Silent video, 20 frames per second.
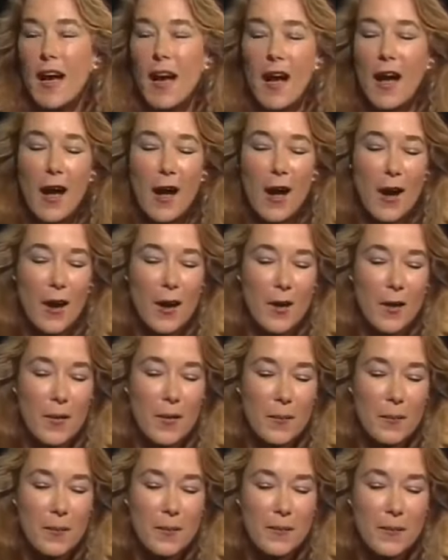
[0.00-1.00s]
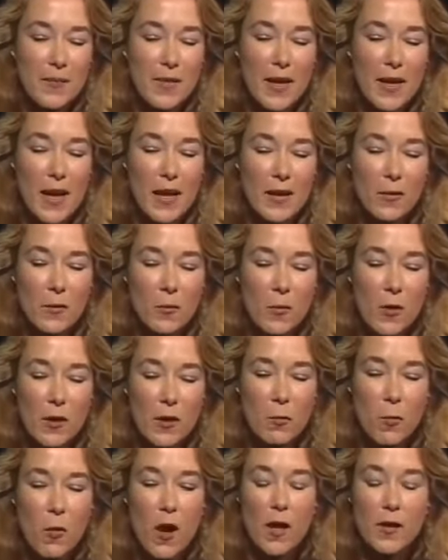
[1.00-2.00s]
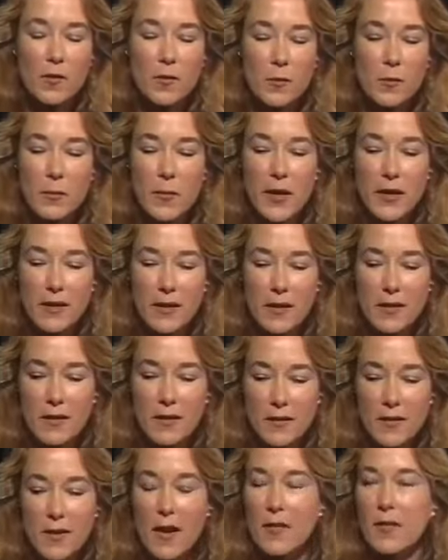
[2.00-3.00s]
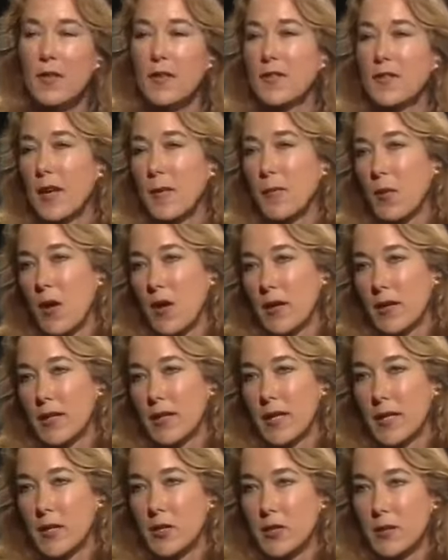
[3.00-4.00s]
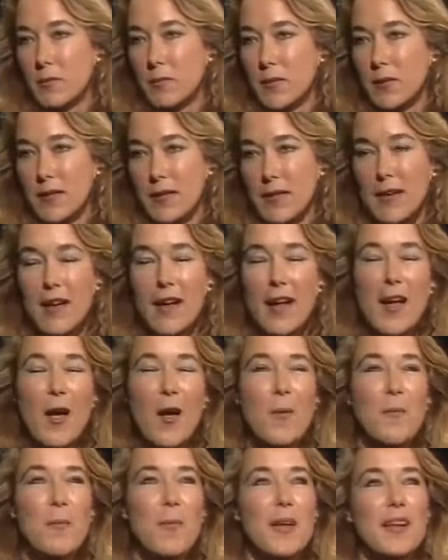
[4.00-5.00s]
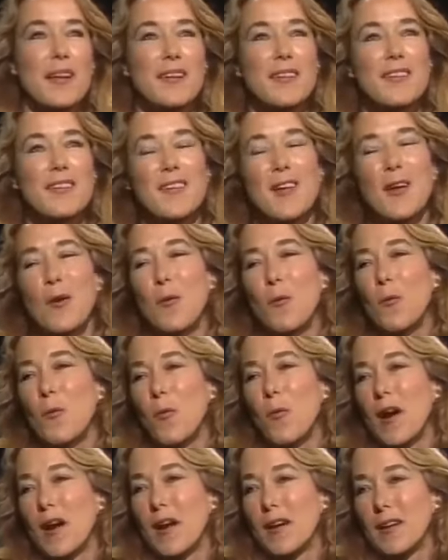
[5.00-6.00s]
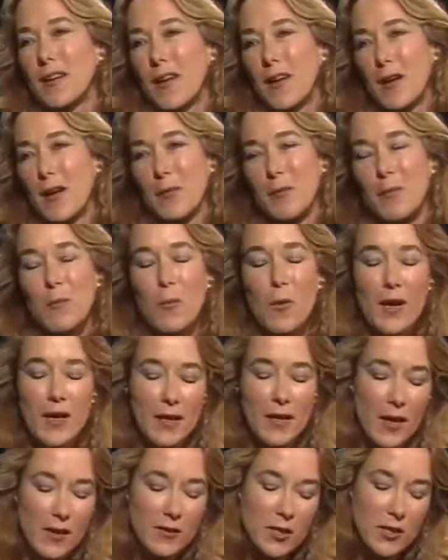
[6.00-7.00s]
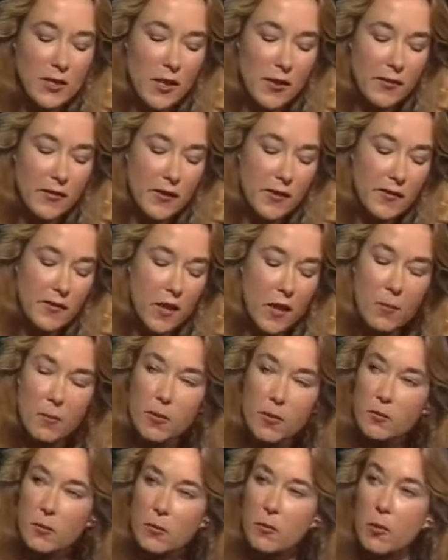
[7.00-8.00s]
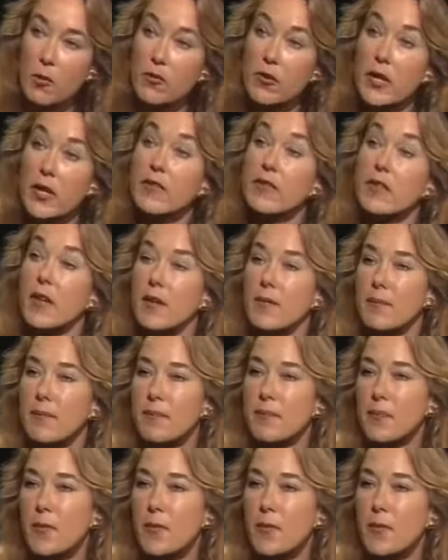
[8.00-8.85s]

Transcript: Um, and what wasps mean, it's not the same connotation, but but it's uh, what, um, white Ashkenazi Sabras with protexia,